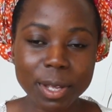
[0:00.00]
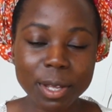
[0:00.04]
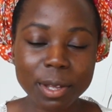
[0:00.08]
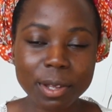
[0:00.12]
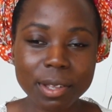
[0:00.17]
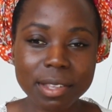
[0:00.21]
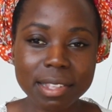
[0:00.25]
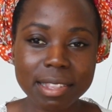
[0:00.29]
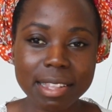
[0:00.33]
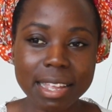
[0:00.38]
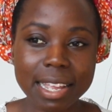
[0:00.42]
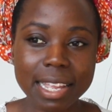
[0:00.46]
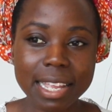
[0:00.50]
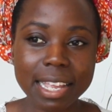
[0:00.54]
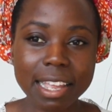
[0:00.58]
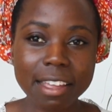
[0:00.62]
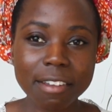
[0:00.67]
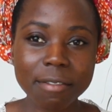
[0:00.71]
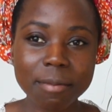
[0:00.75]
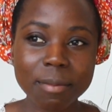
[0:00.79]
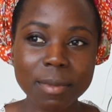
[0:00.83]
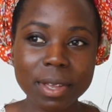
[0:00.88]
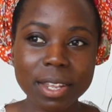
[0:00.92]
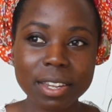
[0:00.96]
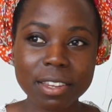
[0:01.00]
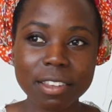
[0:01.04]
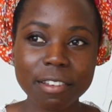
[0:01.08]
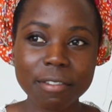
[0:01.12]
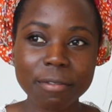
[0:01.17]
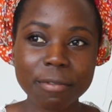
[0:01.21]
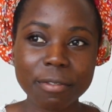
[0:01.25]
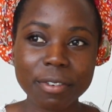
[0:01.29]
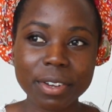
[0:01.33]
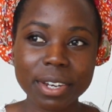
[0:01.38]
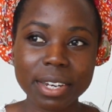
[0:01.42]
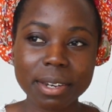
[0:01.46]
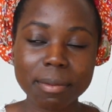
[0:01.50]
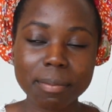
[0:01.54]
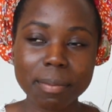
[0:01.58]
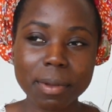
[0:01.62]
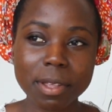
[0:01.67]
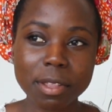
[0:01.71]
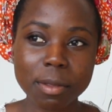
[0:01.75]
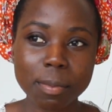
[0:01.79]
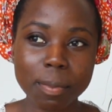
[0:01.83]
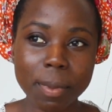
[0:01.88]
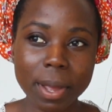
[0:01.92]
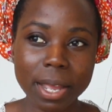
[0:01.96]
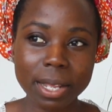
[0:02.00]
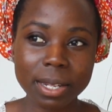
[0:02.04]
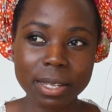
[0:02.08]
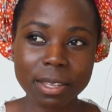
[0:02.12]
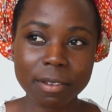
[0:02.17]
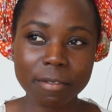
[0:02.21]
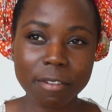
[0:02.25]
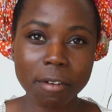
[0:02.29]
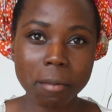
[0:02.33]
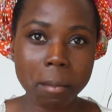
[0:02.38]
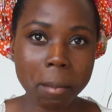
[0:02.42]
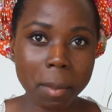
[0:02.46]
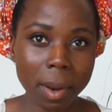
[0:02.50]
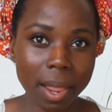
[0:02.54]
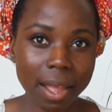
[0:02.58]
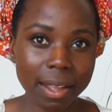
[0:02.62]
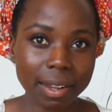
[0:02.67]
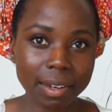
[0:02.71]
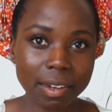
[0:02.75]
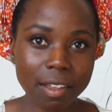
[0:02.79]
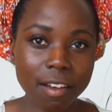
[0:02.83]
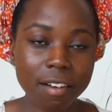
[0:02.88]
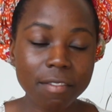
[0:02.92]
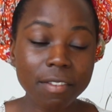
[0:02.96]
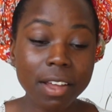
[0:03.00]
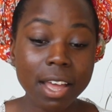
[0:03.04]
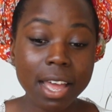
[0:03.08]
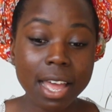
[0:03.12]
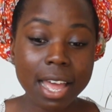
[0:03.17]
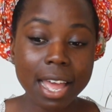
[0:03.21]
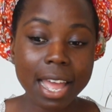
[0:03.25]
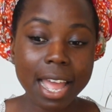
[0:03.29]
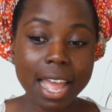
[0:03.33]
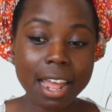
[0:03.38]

because they gave me a different perspective of black love